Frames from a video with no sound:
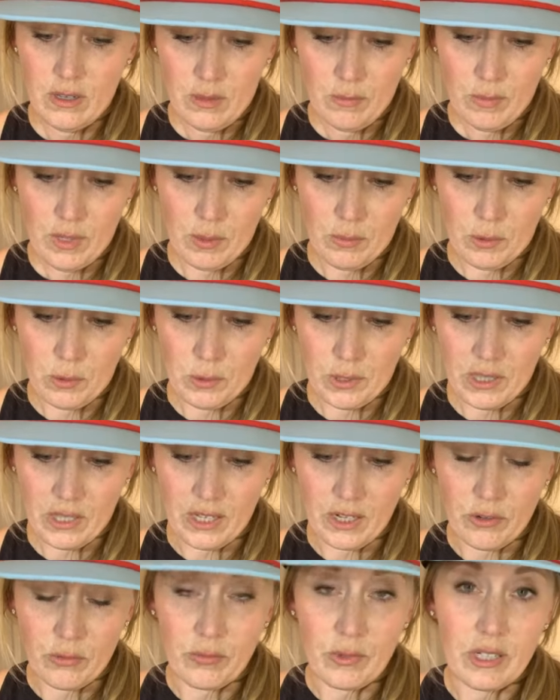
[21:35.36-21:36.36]
People with
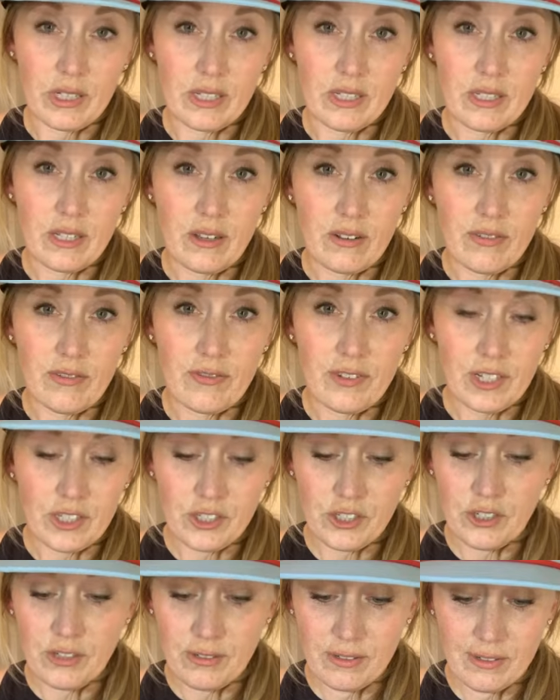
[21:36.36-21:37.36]
like really tough
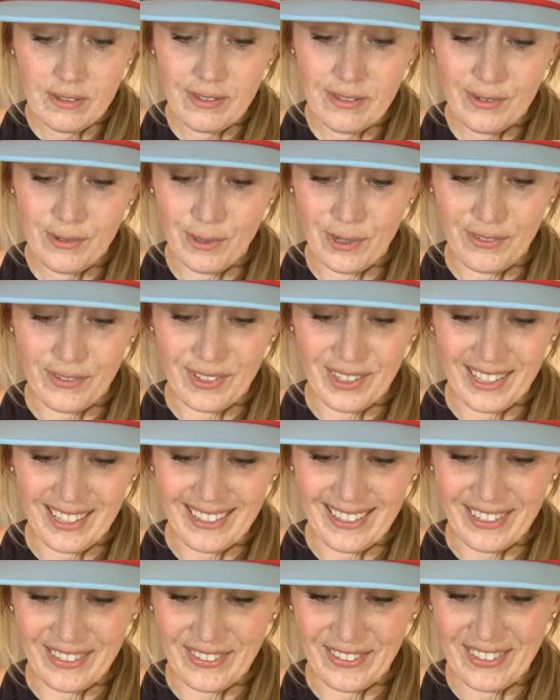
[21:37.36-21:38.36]
fish wherever
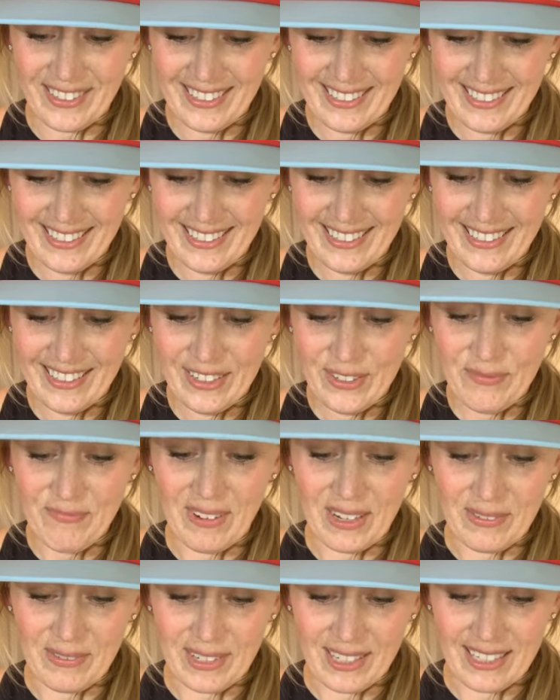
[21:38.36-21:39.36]
they live
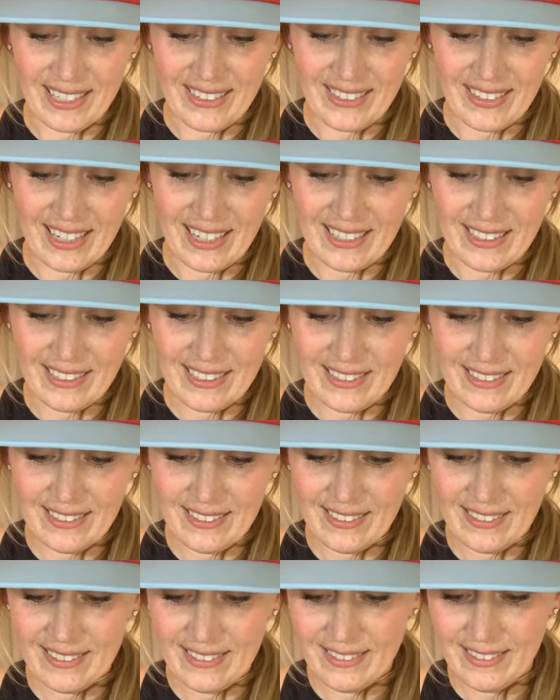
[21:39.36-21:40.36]
might want to do that.
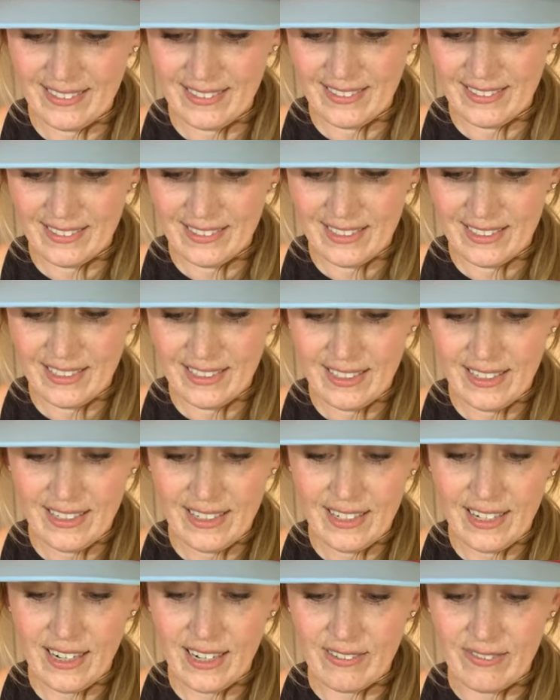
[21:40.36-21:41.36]

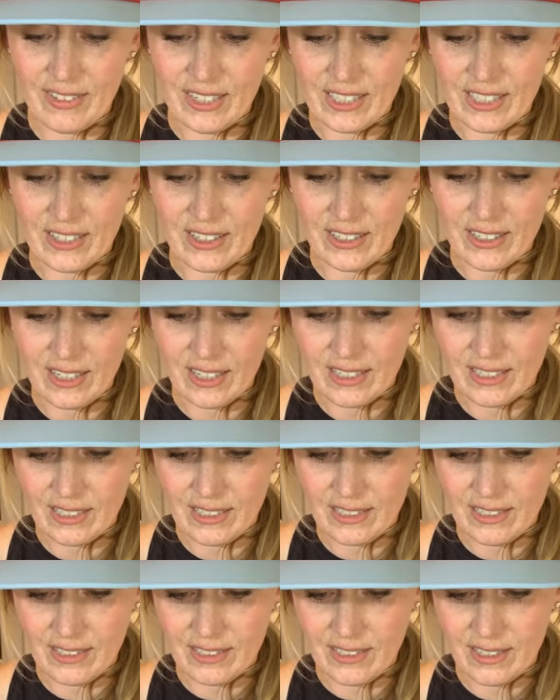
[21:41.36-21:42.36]
Our fish aren't that
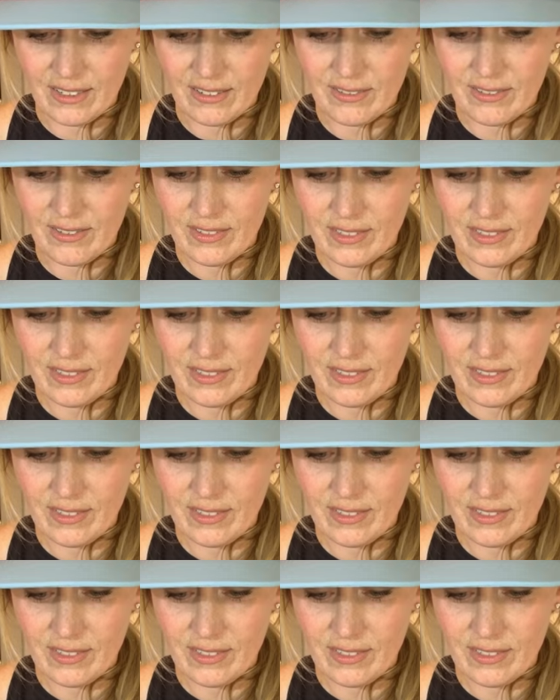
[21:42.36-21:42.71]
tough.